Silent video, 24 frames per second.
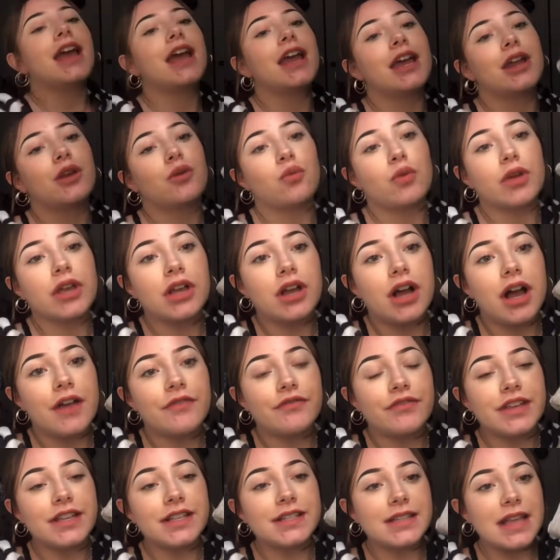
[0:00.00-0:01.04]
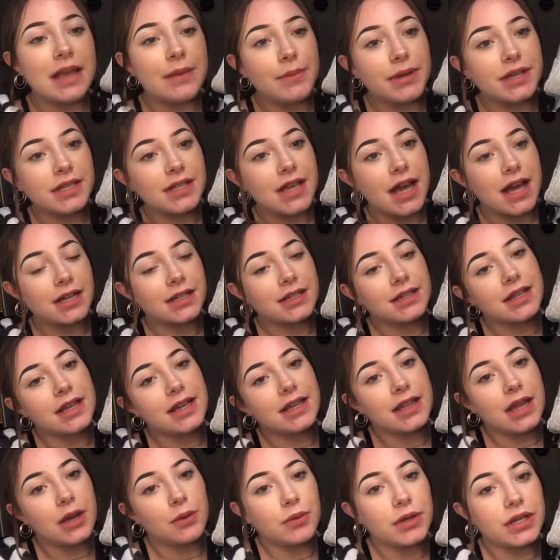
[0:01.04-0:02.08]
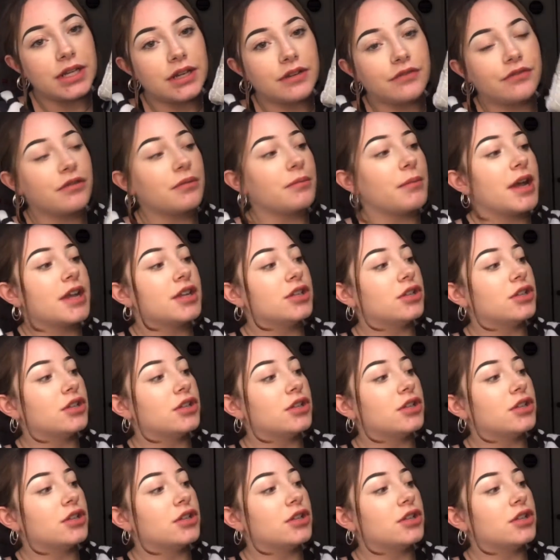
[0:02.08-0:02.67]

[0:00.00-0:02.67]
And we got the same exact thing that we did for my